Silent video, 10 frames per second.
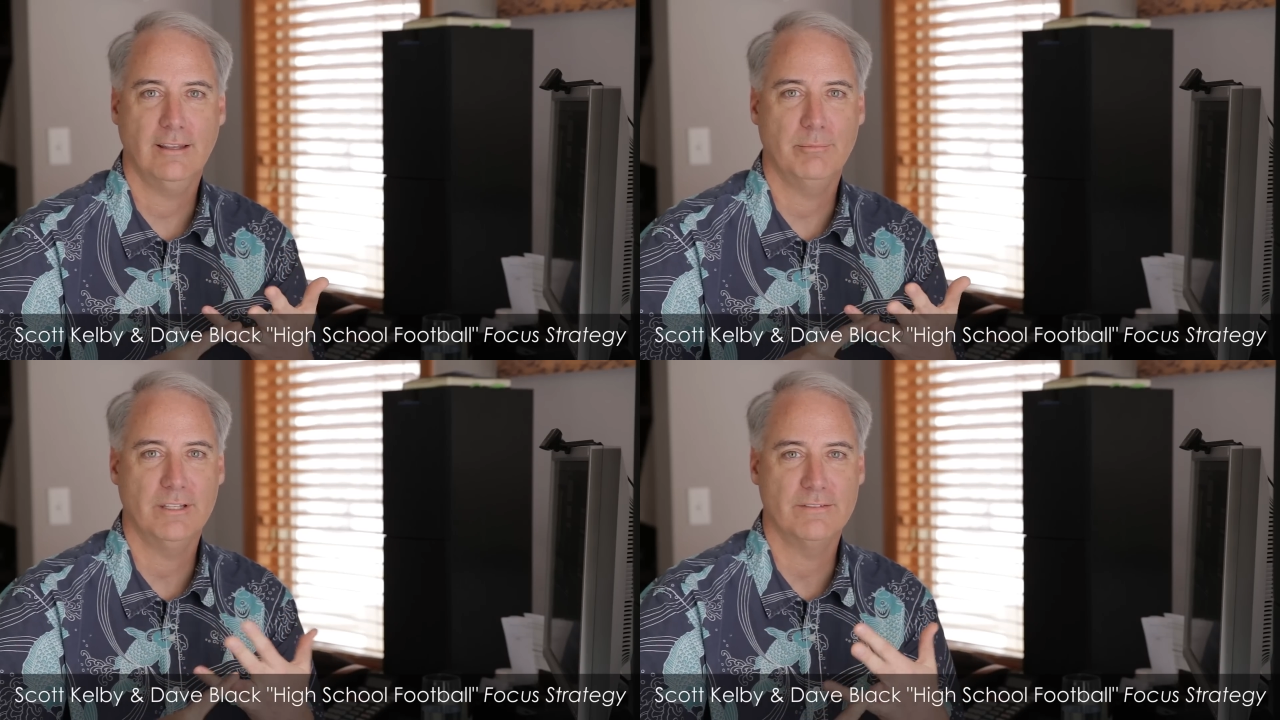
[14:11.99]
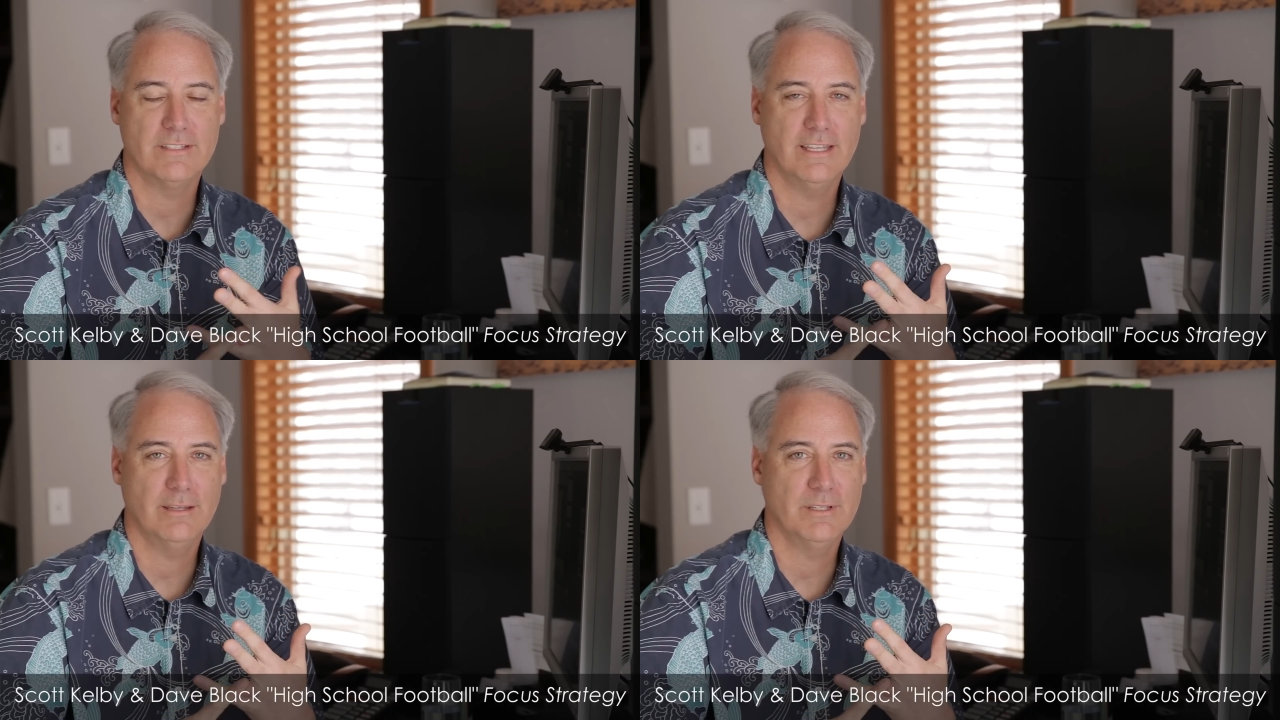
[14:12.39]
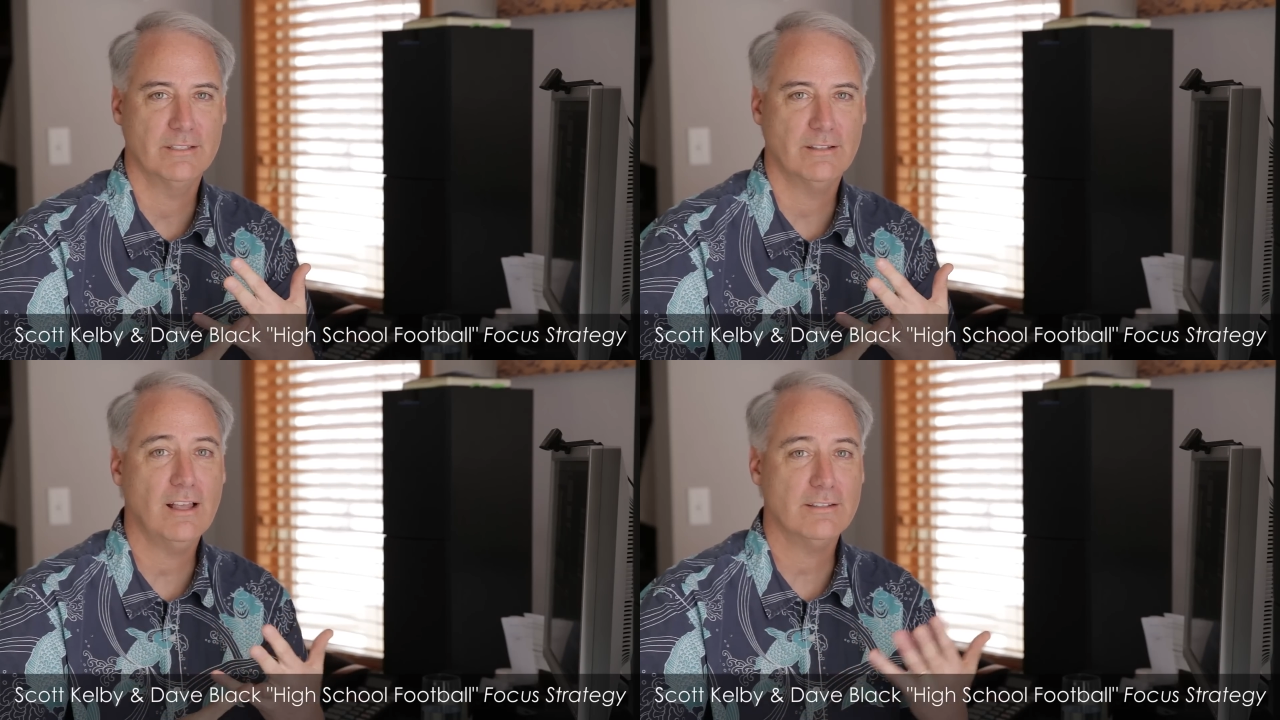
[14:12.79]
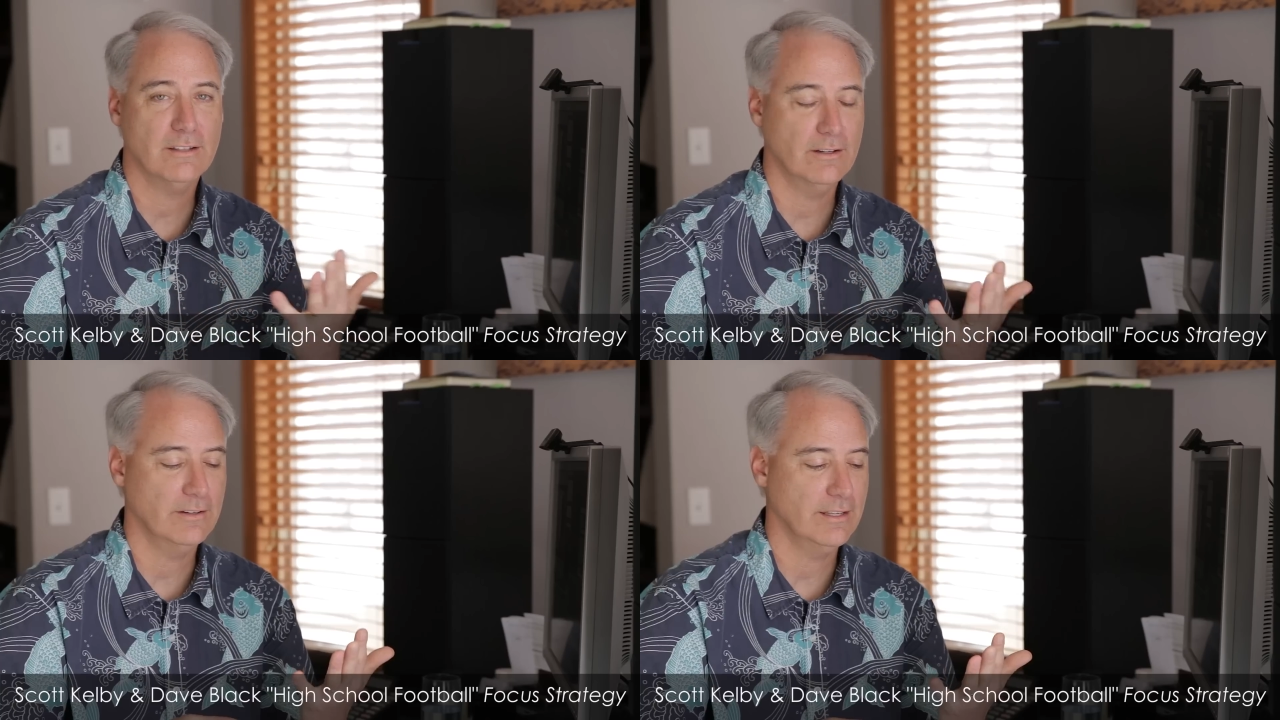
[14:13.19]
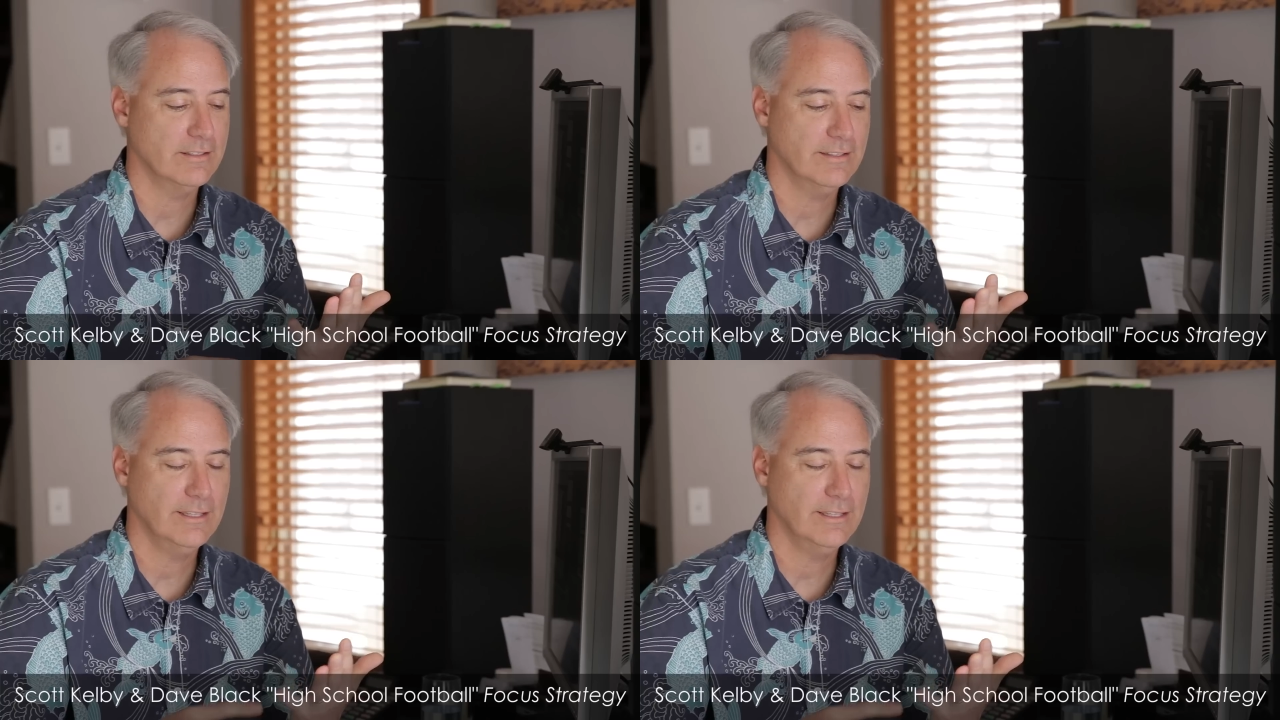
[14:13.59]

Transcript: I believe his name is, also does.